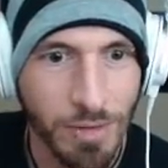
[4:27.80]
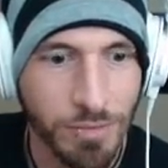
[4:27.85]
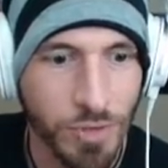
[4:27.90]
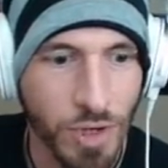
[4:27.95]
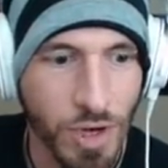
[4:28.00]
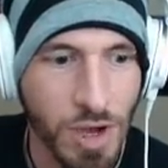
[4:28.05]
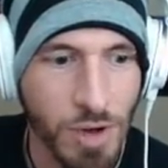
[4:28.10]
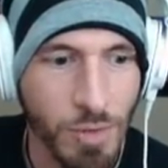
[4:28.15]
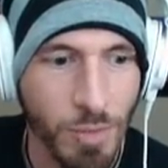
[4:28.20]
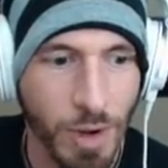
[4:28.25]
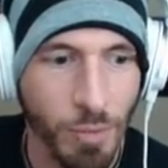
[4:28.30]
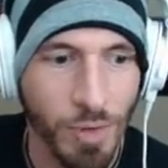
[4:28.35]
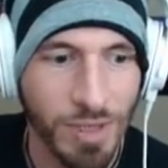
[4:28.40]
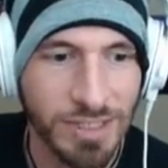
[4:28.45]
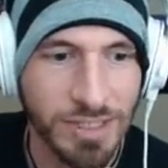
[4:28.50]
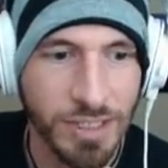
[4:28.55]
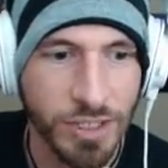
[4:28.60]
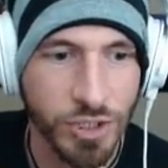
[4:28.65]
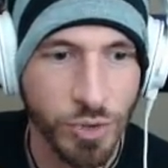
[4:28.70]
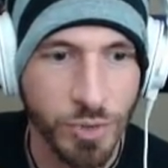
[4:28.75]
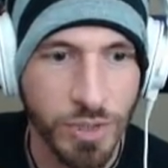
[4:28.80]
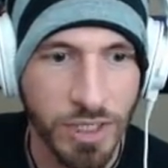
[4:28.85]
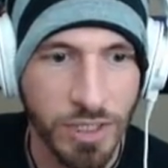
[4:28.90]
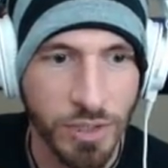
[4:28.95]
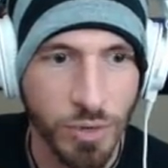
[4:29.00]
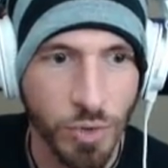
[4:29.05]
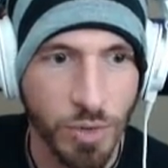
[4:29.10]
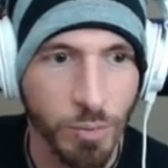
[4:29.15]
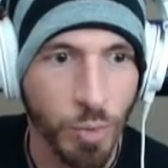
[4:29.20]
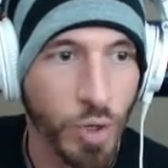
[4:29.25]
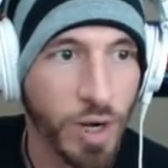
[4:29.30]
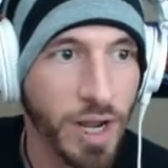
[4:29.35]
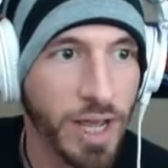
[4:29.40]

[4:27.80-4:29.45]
No, I wanted to do Kagura more.